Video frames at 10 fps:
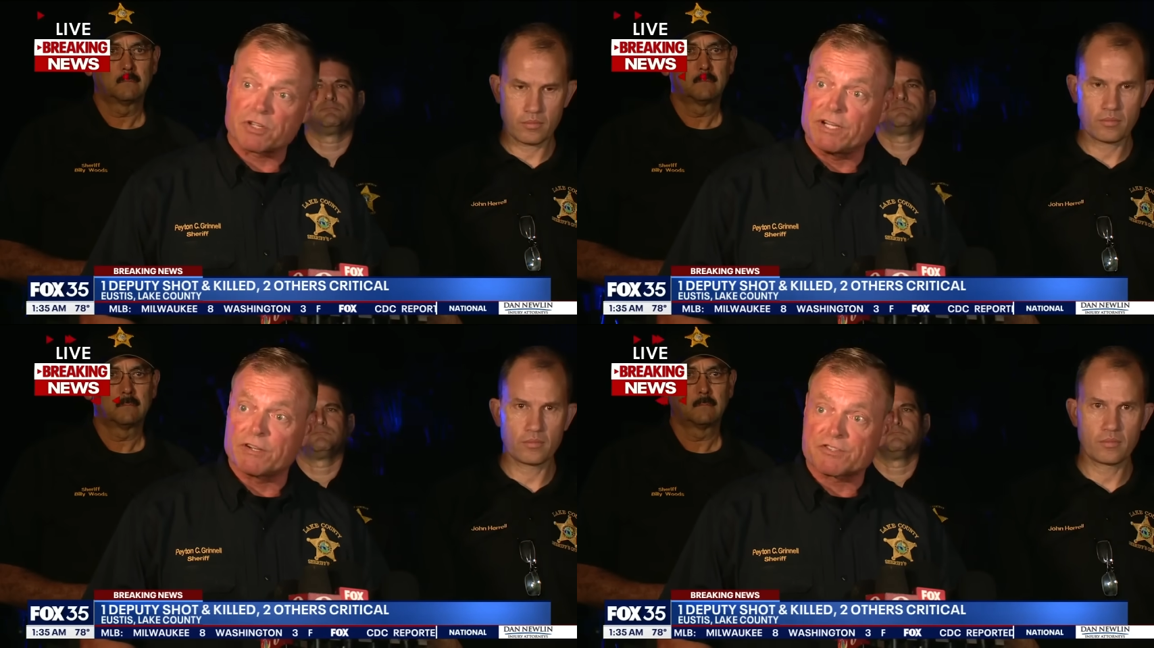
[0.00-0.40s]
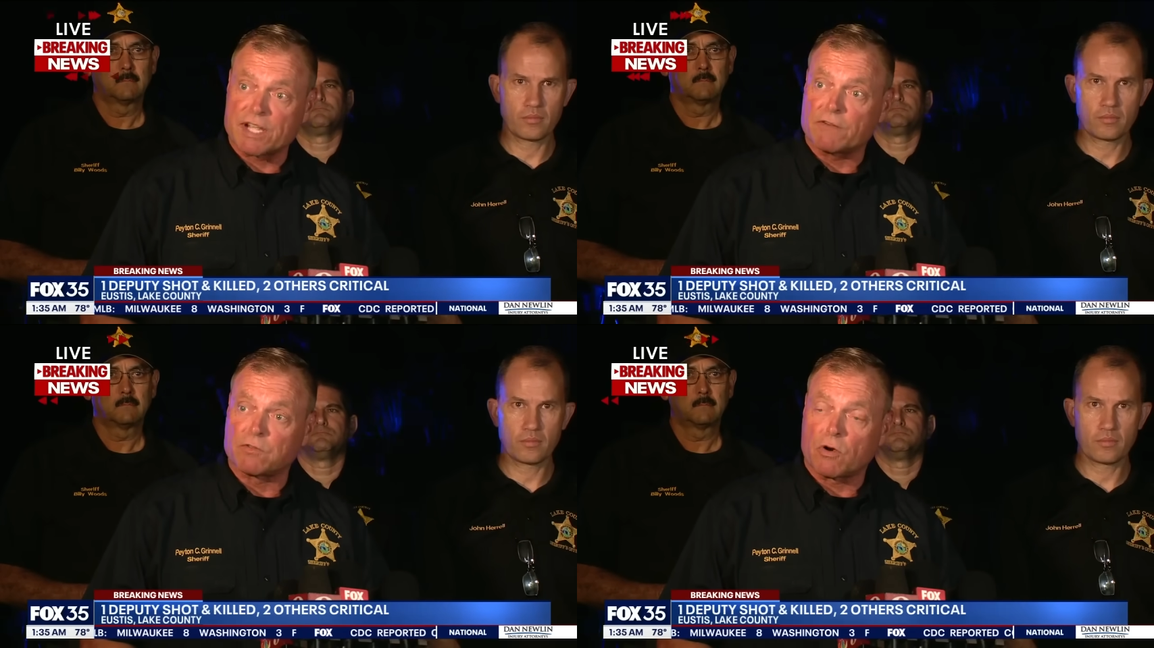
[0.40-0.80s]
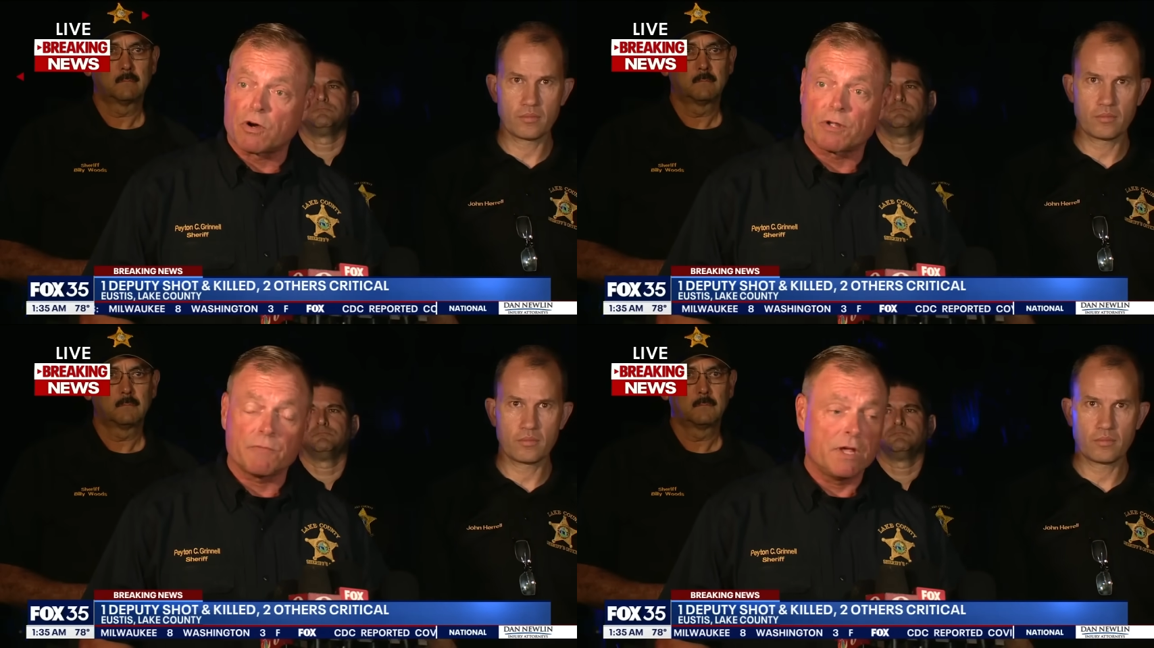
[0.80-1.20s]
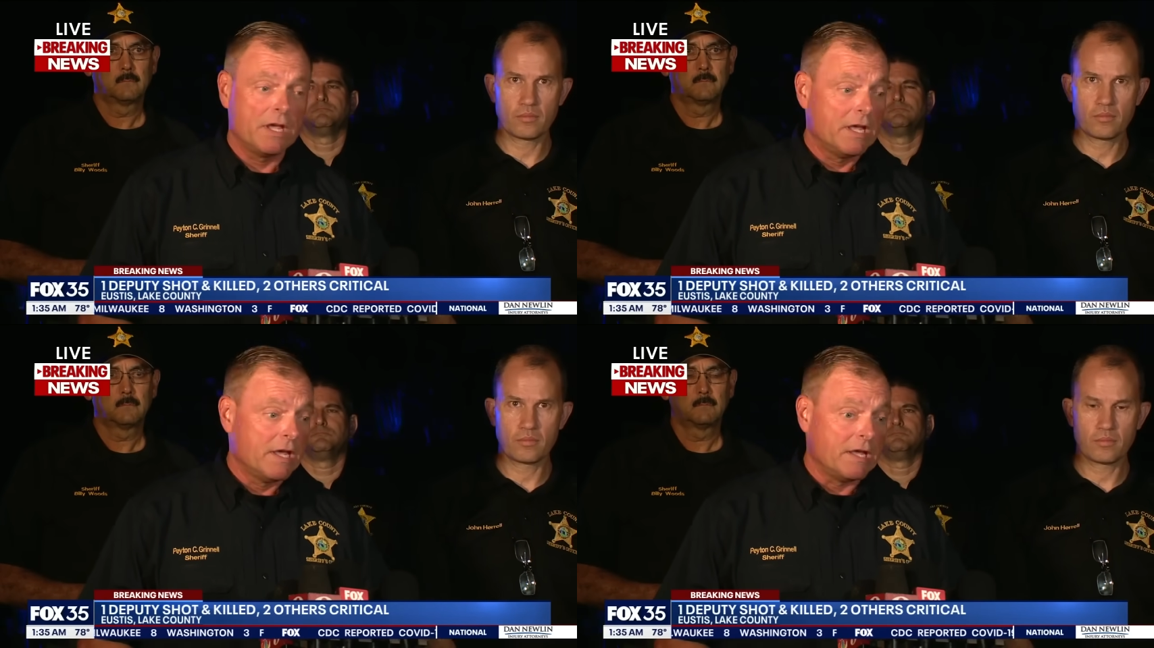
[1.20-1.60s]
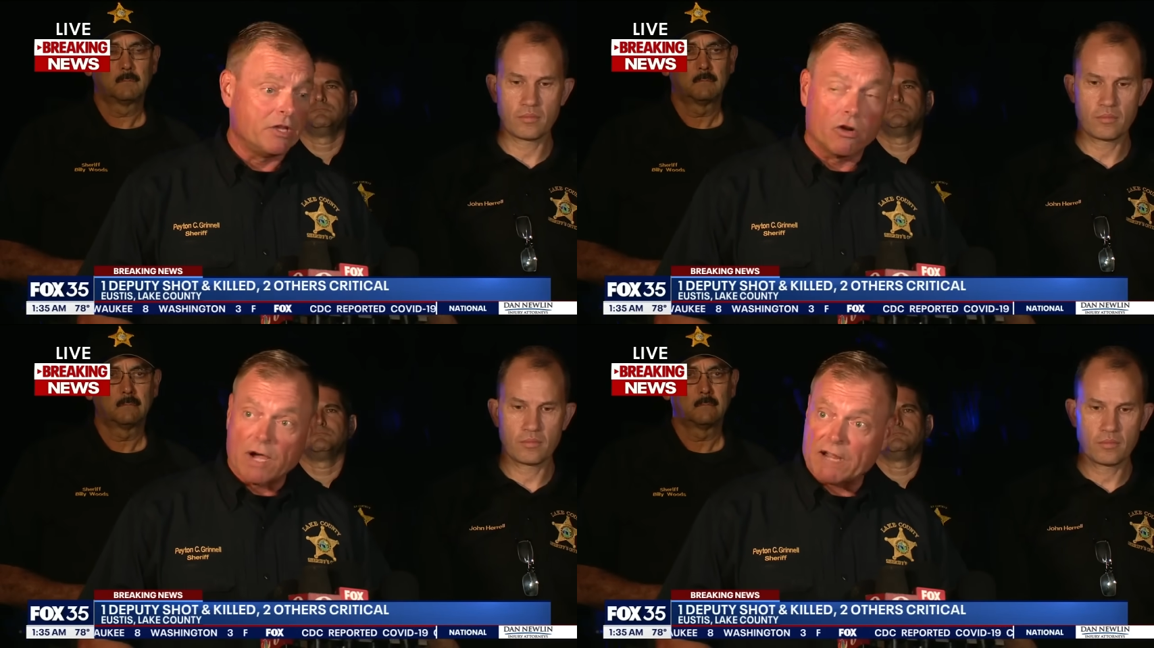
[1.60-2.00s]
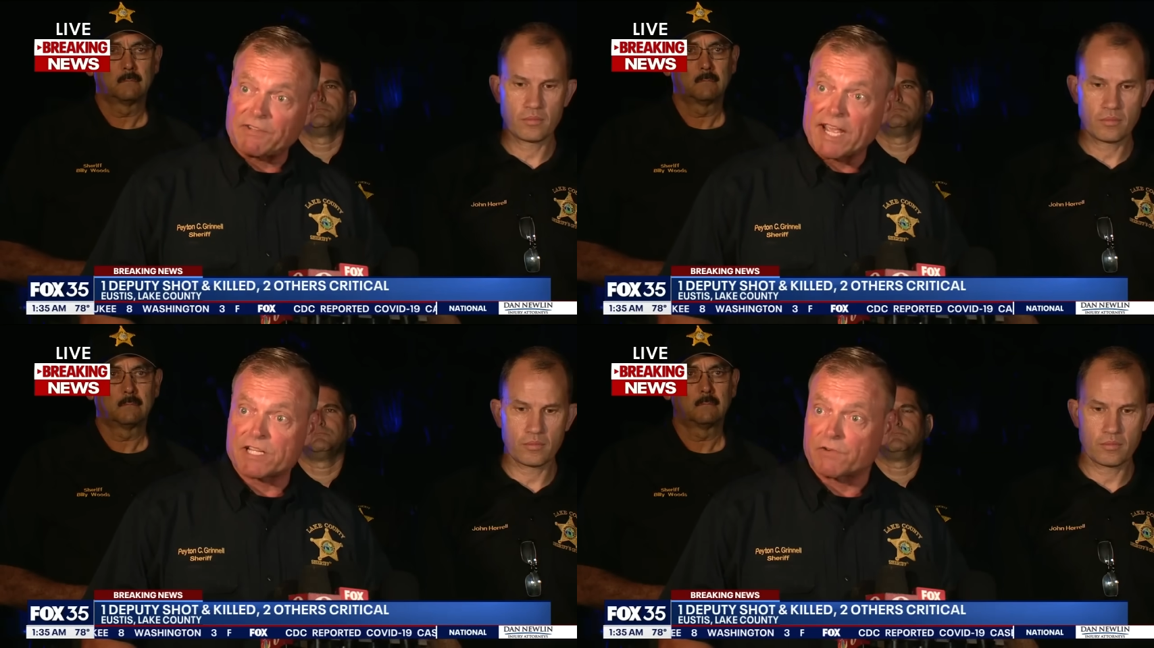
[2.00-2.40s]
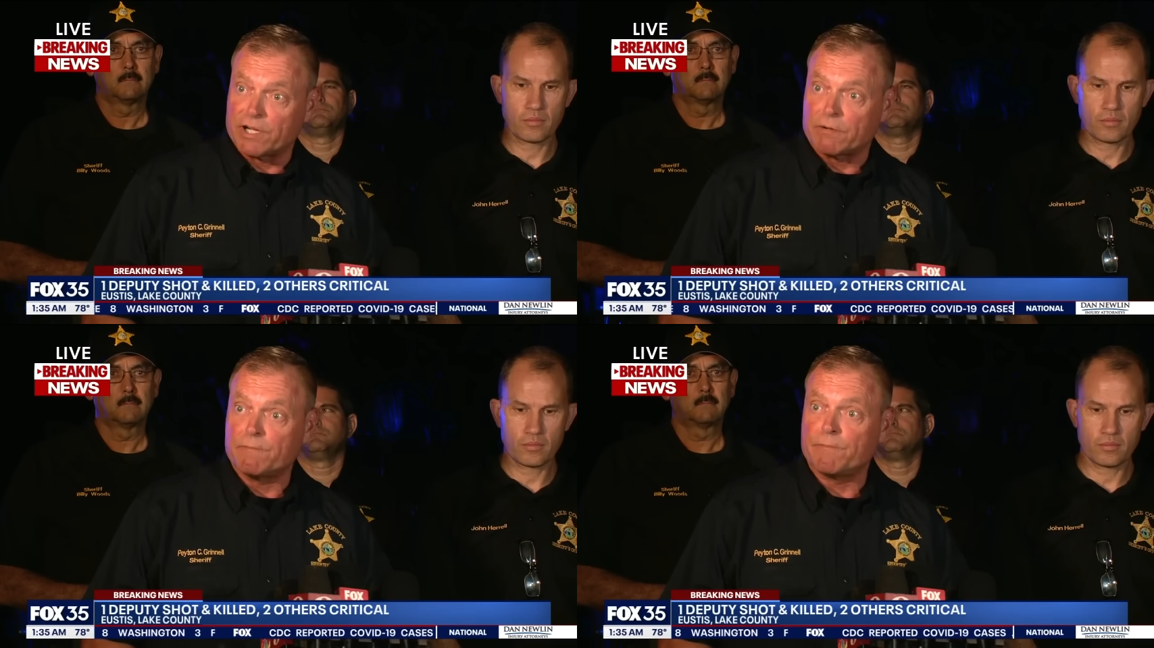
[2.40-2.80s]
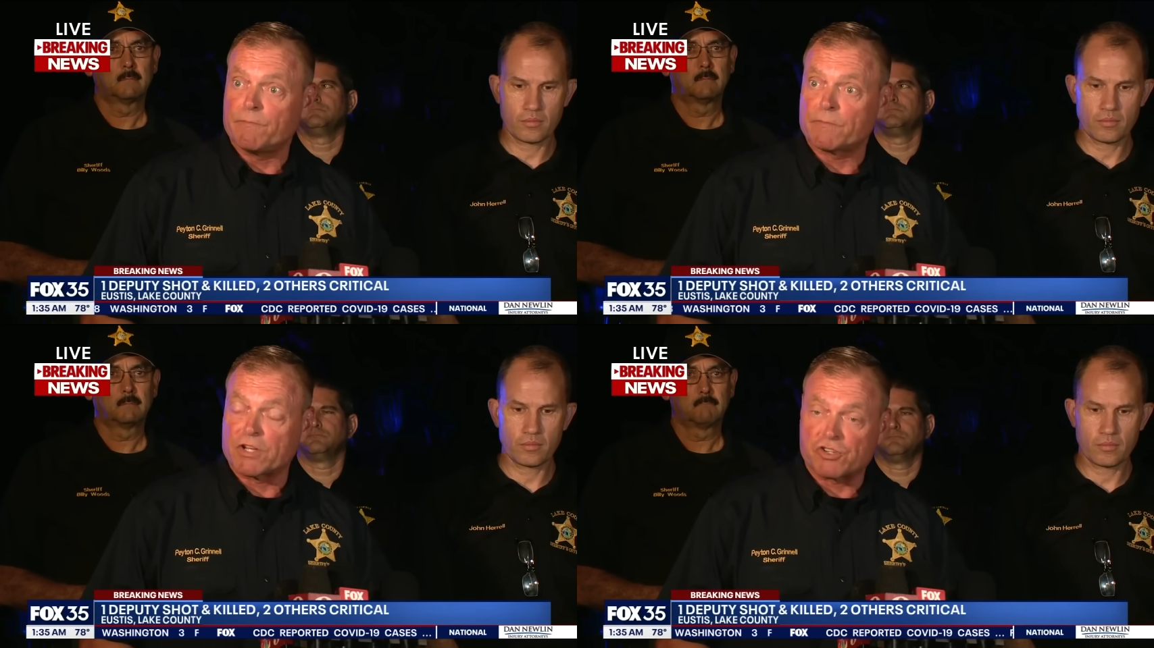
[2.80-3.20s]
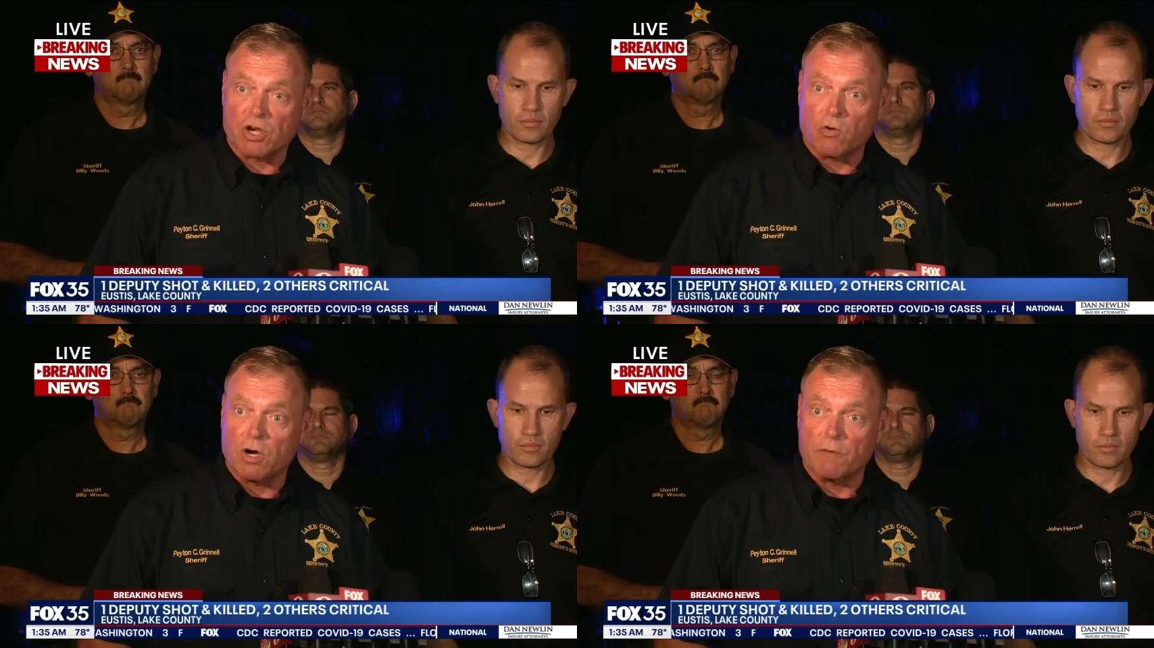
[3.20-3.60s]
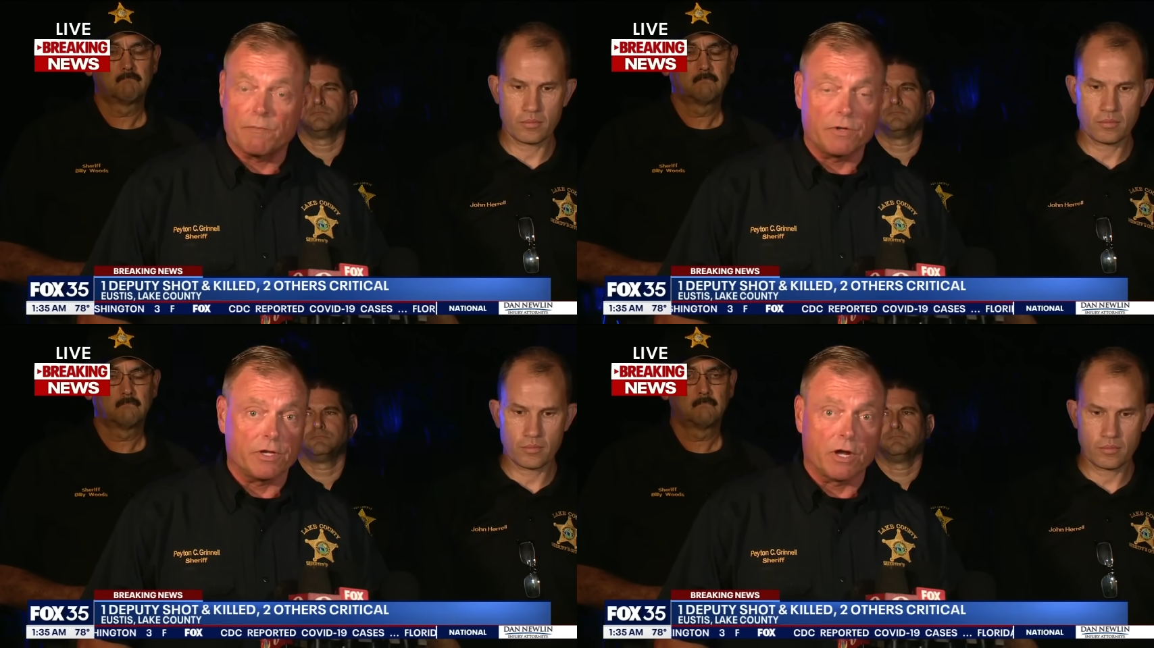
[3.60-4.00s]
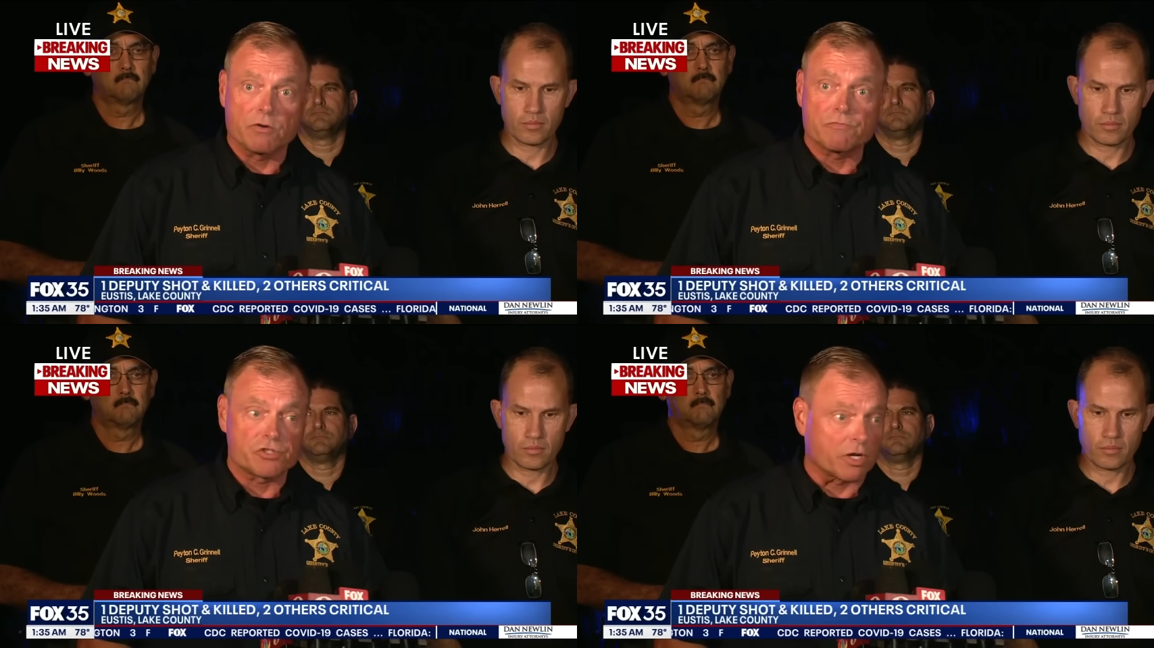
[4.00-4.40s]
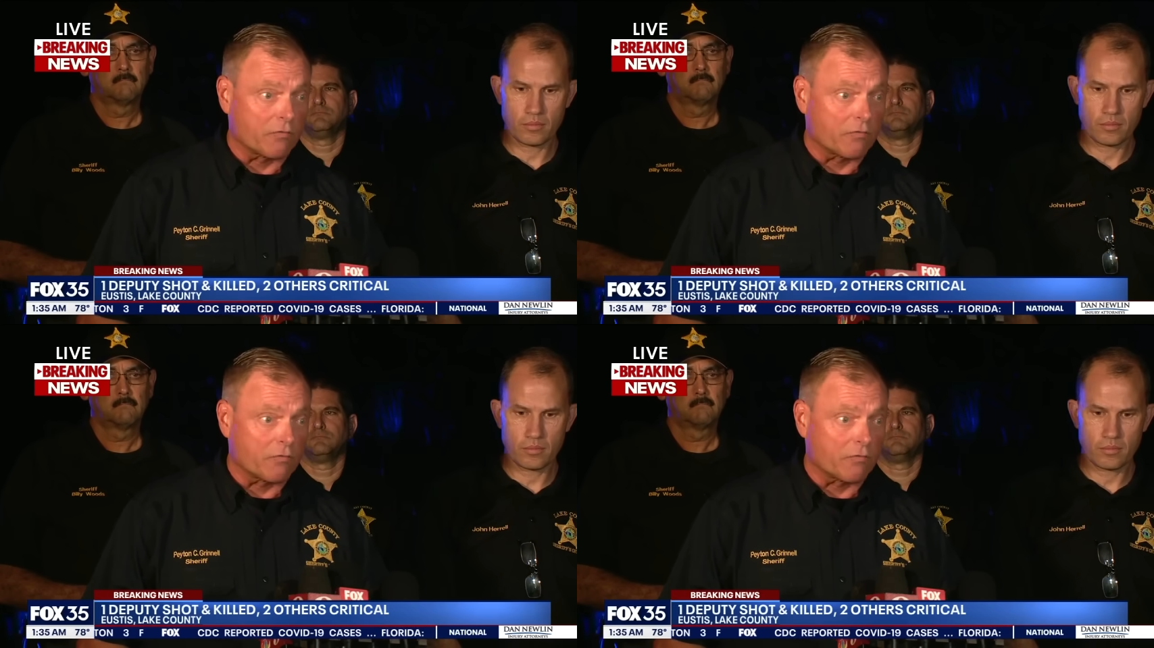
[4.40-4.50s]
Speaker 1: here in the state of Florida, you don't have to ask for help. They show up. You know, Sheriff